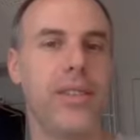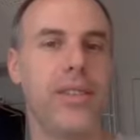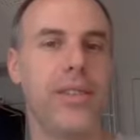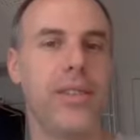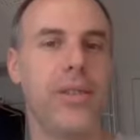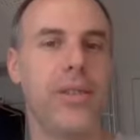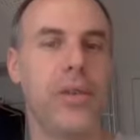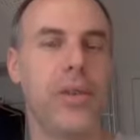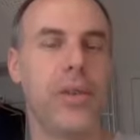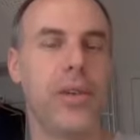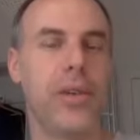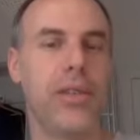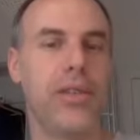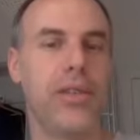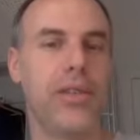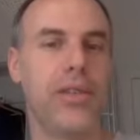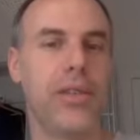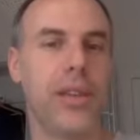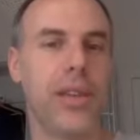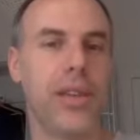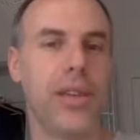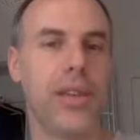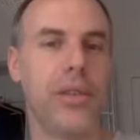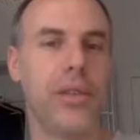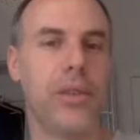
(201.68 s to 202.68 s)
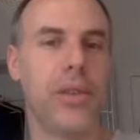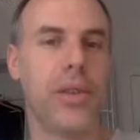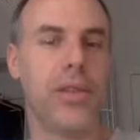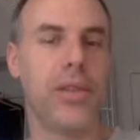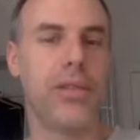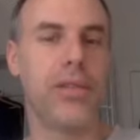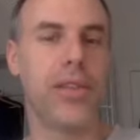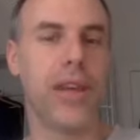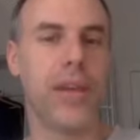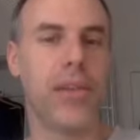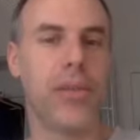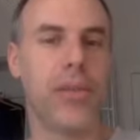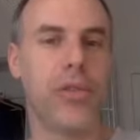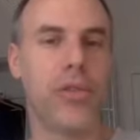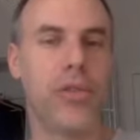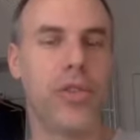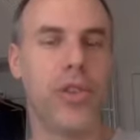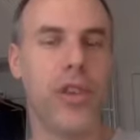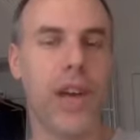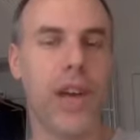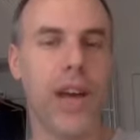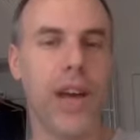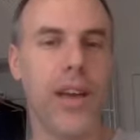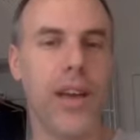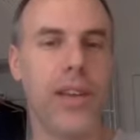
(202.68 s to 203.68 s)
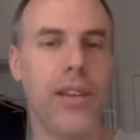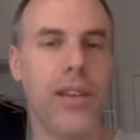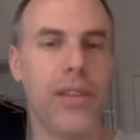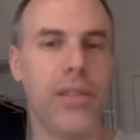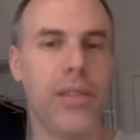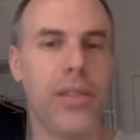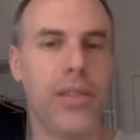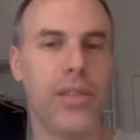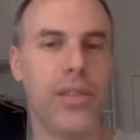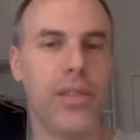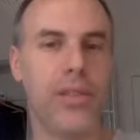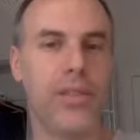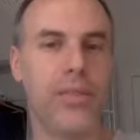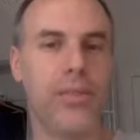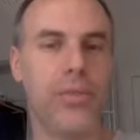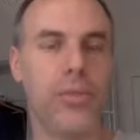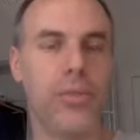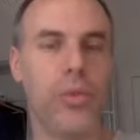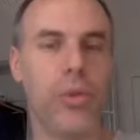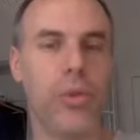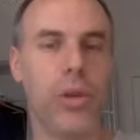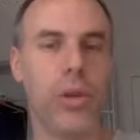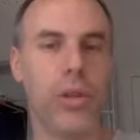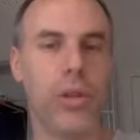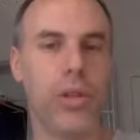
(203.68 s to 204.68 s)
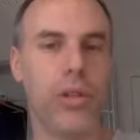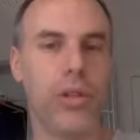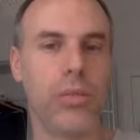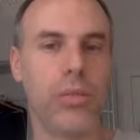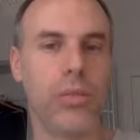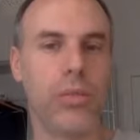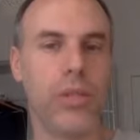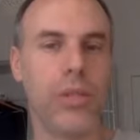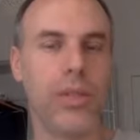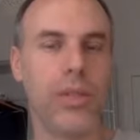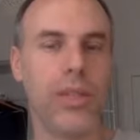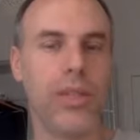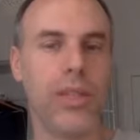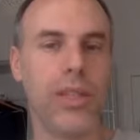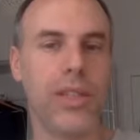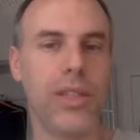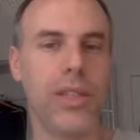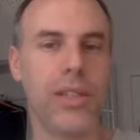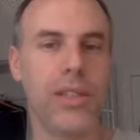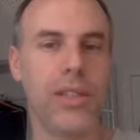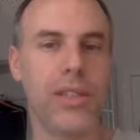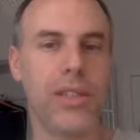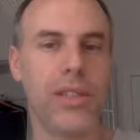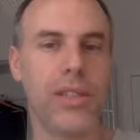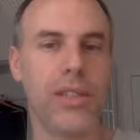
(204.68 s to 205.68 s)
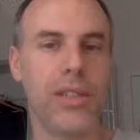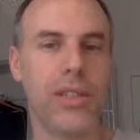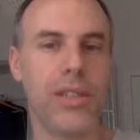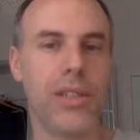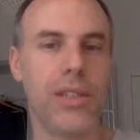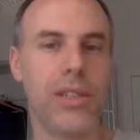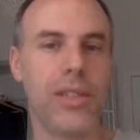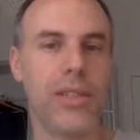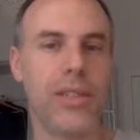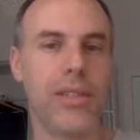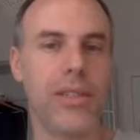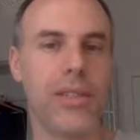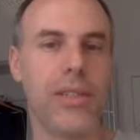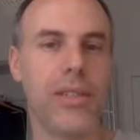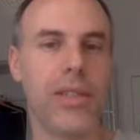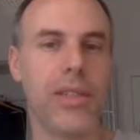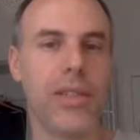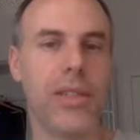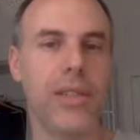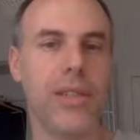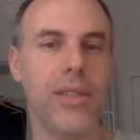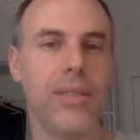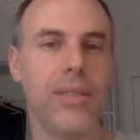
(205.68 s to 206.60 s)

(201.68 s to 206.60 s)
you have time to write or work on music, or you just, yeah?